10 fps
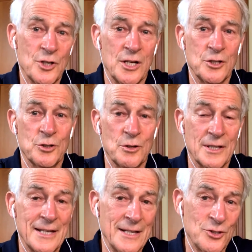changes or the
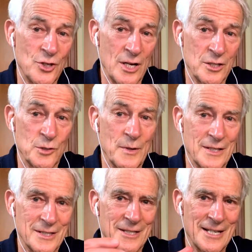tense changes, but
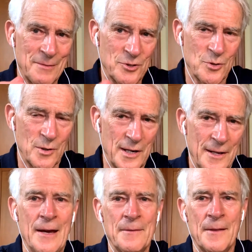it's the same story.
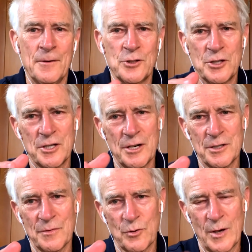And then there's a
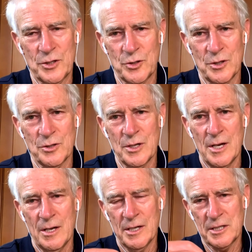series of questions.
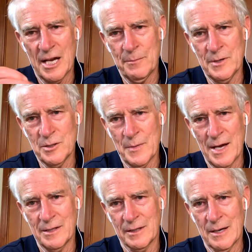A statement is
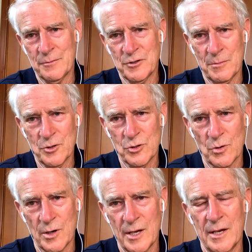made that comes from the
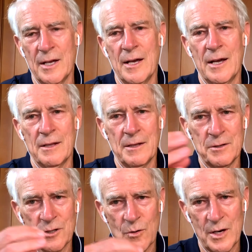story, then
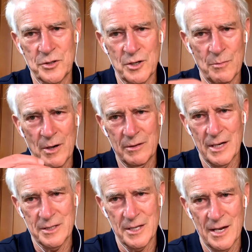there's a question about
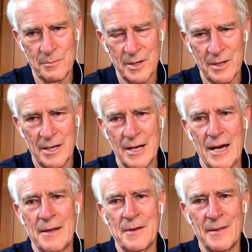that statement,
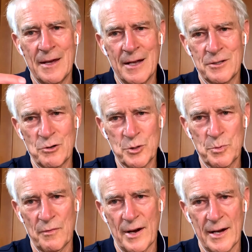and then the answer is
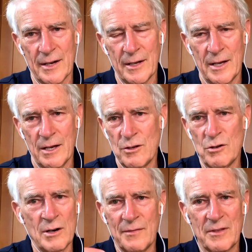provided. You
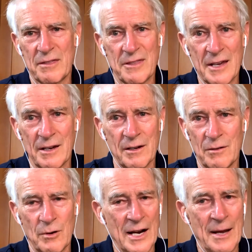don't have to think
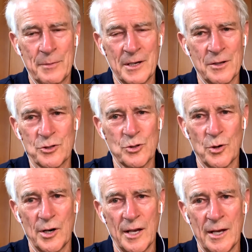what happened in the
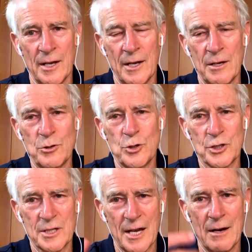story. You
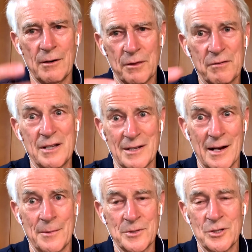just hear it 3
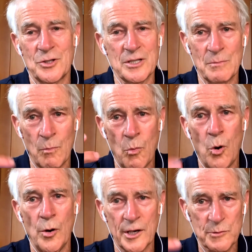times. It's just more